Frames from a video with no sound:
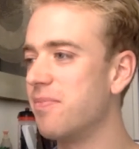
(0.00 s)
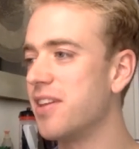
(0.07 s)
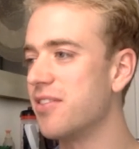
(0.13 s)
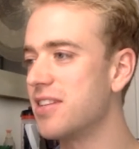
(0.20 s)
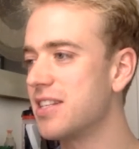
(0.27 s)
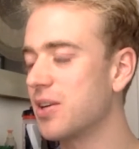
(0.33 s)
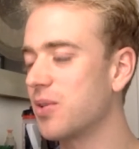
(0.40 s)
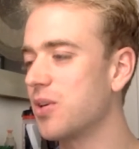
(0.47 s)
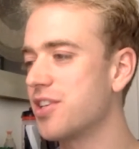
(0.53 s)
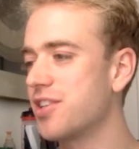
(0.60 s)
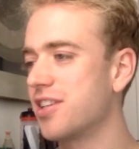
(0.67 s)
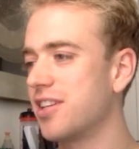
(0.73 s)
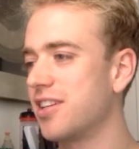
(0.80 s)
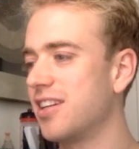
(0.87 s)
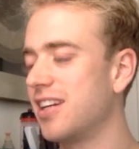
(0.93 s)
There is a
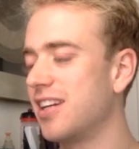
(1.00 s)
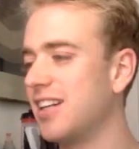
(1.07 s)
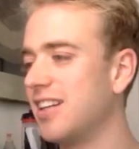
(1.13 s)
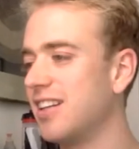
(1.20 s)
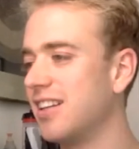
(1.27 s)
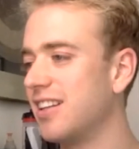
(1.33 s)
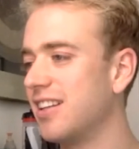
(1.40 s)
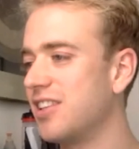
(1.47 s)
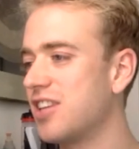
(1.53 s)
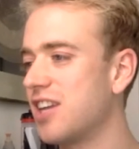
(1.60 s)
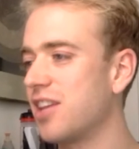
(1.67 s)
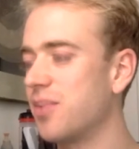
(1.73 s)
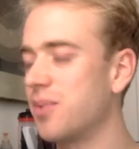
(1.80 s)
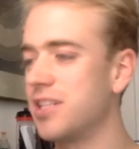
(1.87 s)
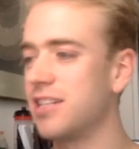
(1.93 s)
question in the
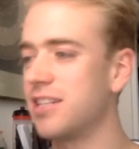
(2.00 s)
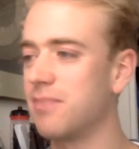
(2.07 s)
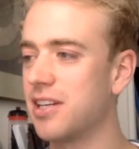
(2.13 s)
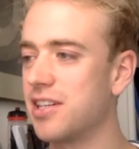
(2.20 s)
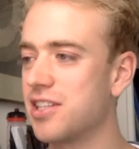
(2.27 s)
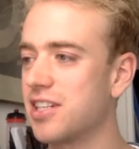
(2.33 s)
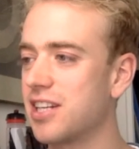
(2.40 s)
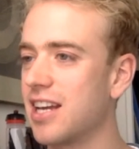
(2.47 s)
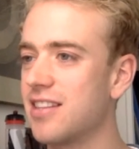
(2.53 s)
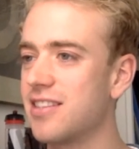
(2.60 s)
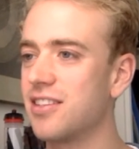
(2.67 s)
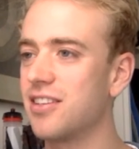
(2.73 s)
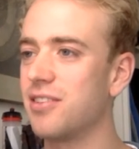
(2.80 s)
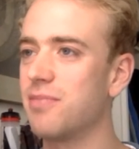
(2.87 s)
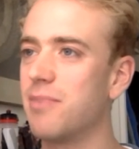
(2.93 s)
chat that we didn't manage to get
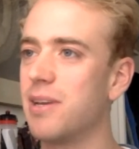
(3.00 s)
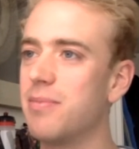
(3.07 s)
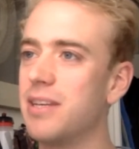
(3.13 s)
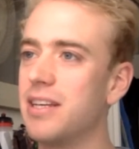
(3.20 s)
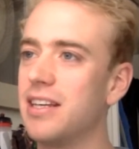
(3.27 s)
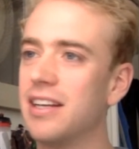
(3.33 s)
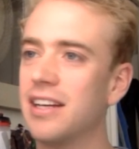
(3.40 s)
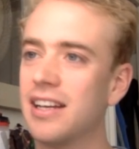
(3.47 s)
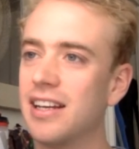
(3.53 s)
to. Maybe